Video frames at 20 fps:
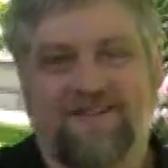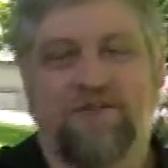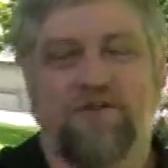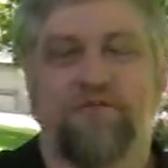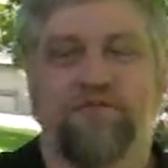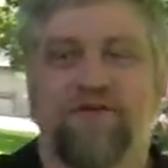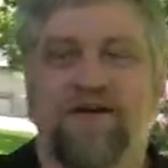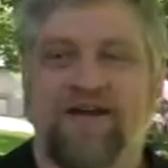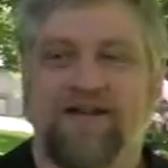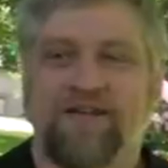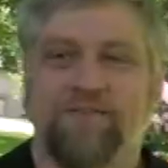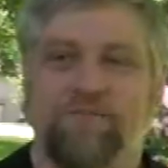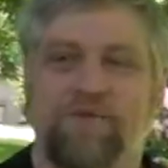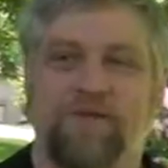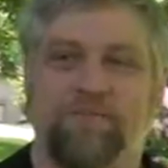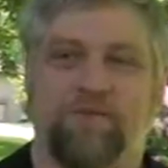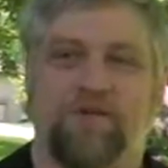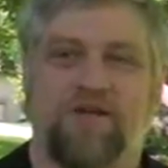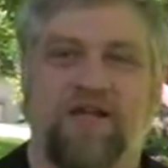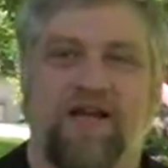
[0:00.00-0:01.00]
The fact that
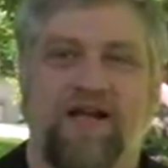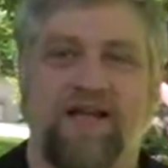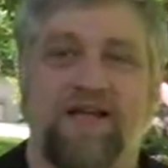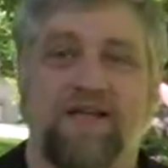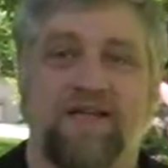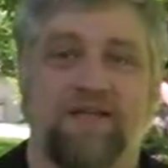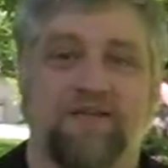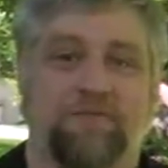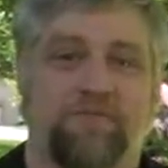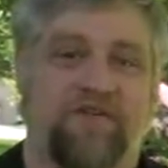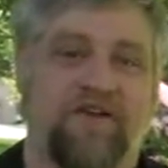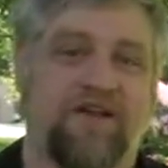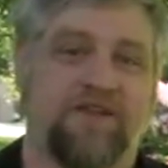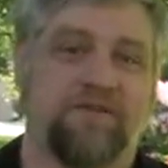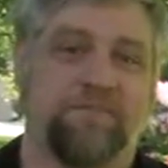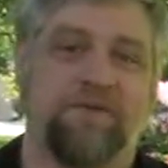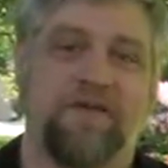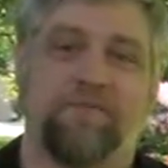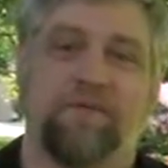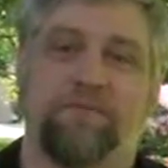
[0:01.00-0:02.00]
people like it and the fact
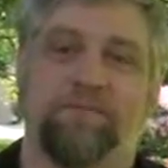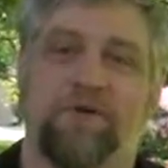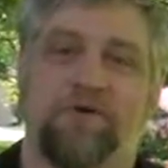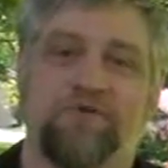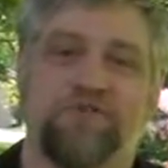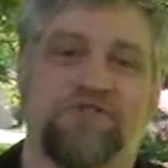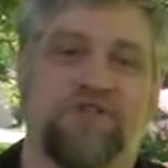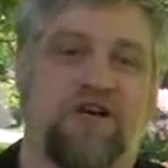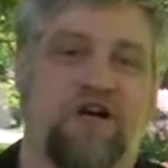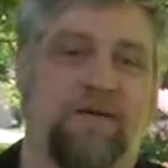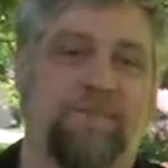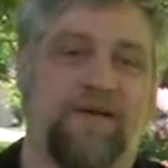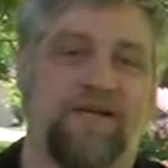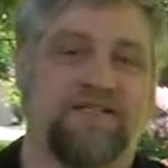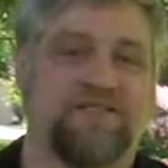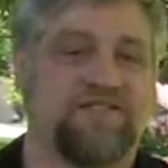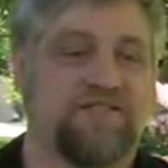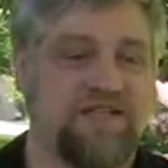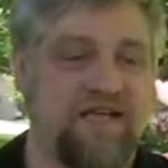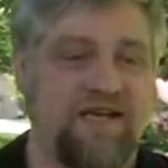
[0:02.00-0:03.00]
that people post
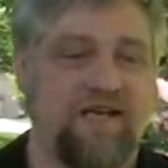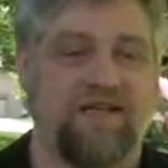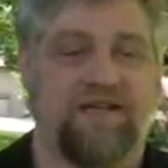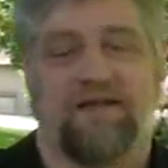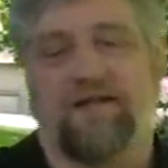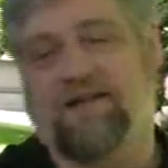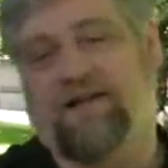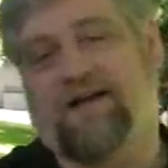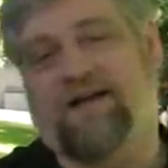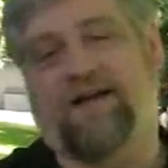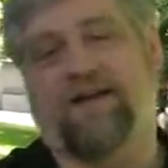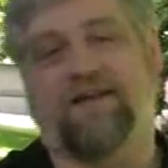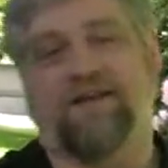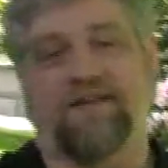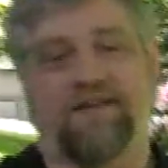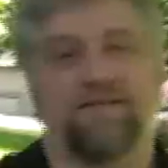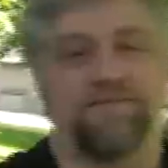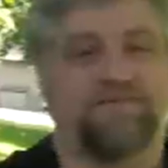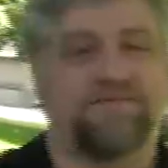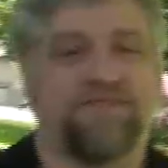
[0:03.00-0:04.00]
comments saying they like
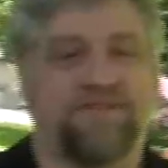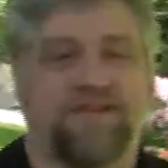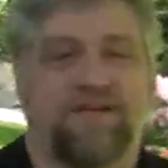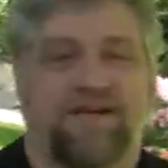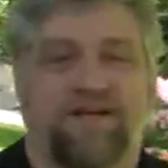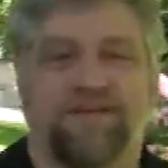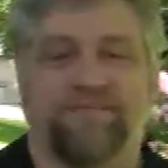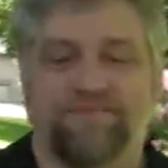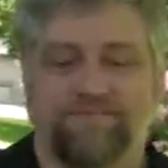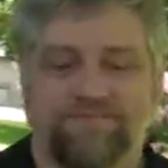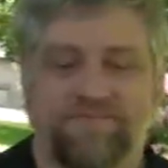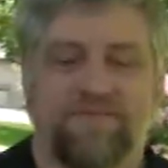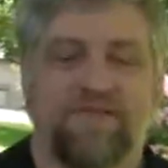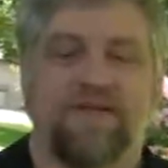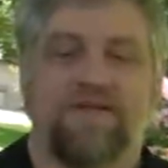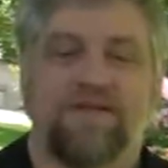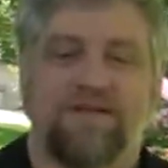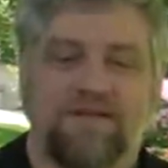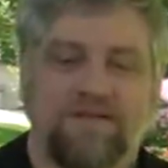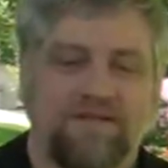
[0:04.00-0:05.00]
it,
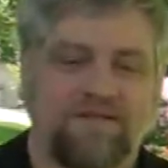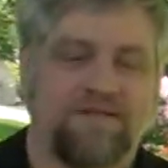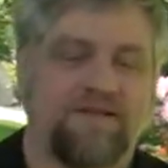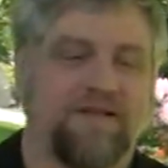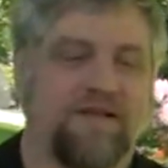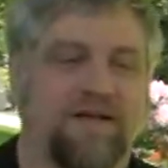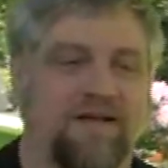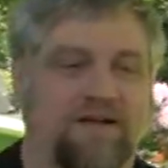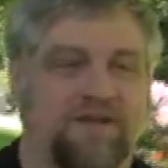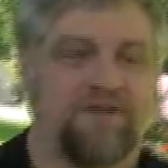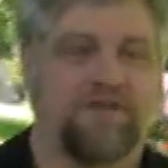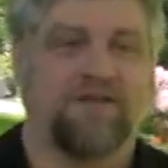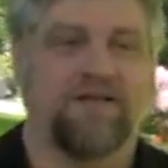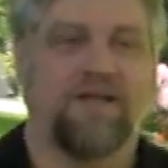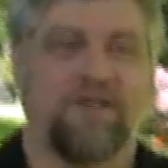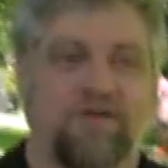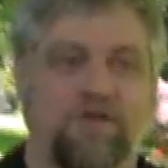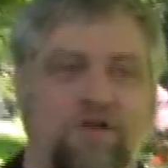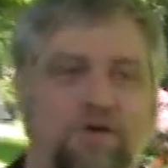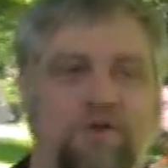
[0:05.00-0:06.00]
you know,
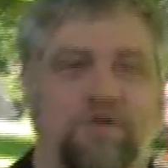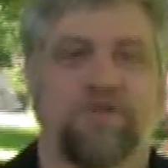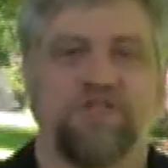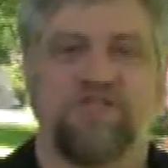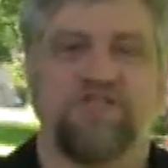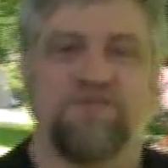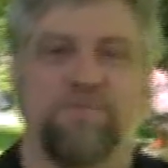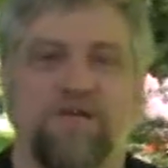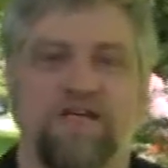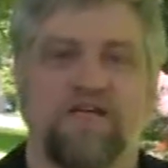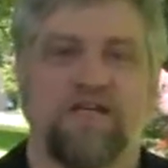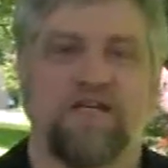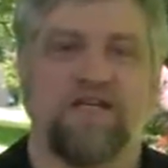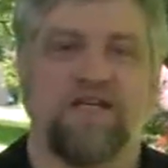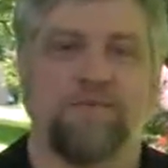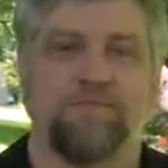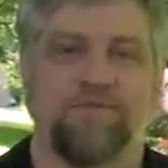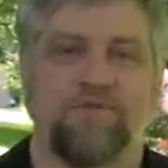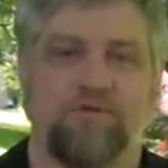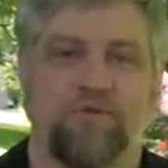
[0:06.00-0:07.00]
encourages me to
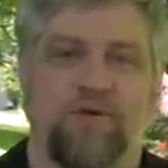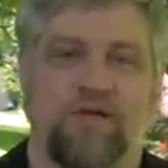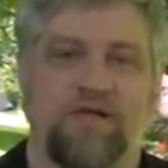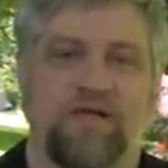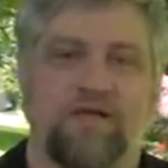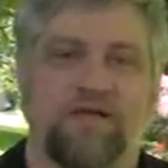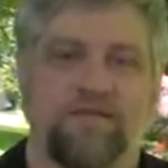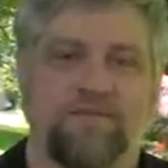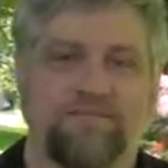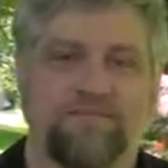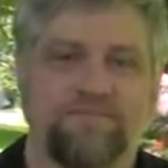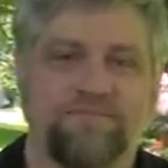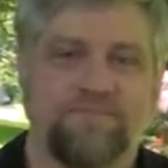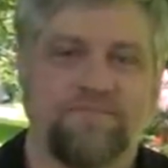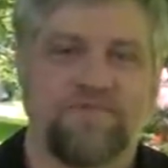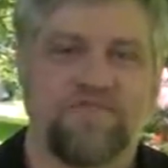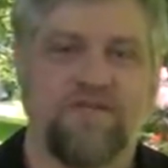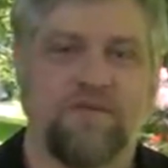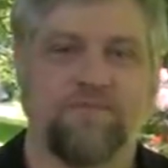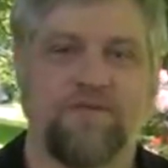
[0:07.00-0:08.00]
keep doing it.
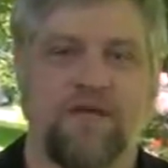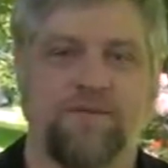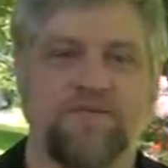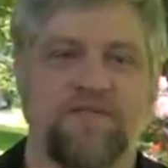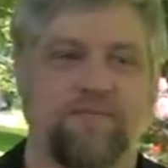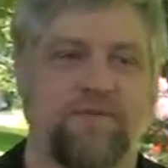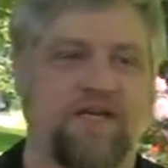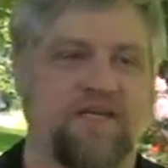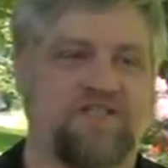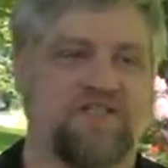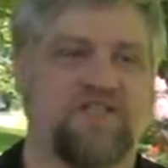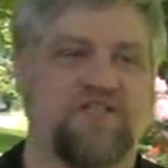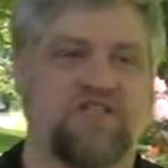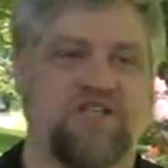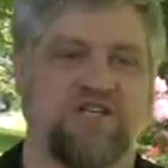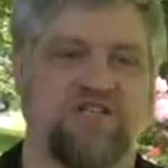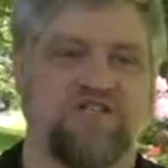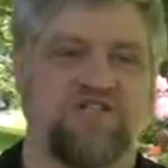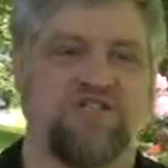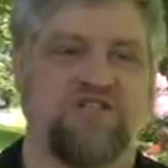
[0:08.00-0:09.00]
Sometimes they make
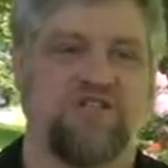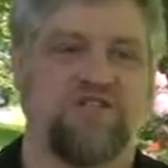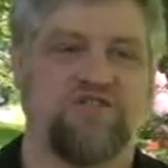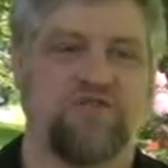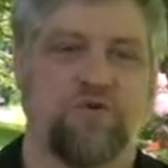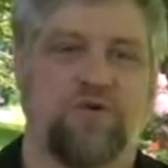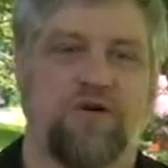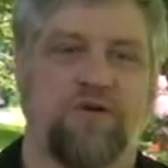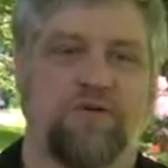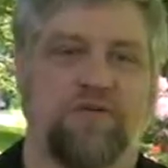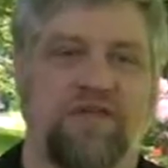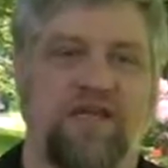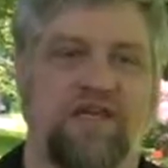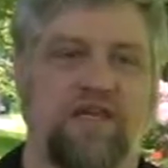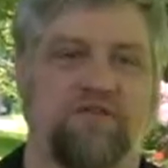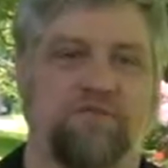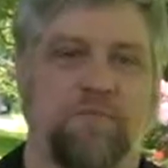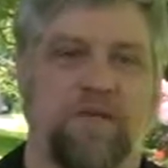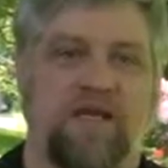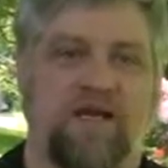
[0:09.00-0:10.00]
suggestions or they
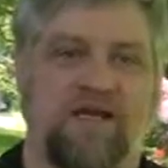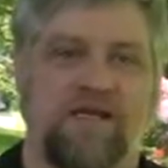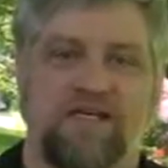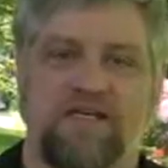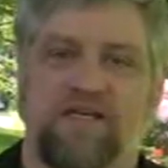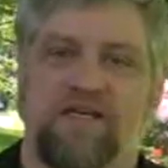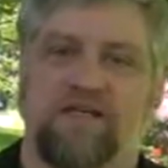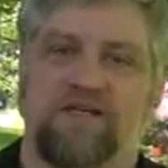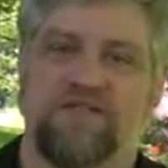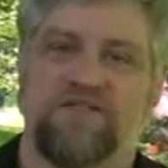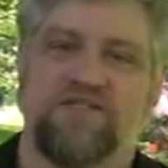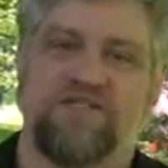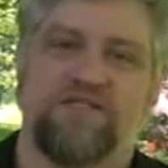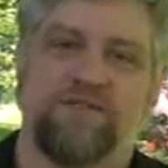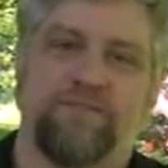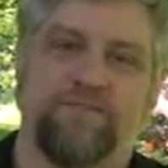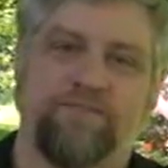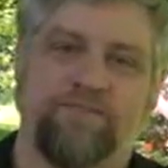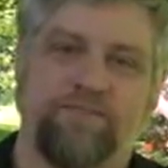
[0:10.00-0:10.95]
give me ideas.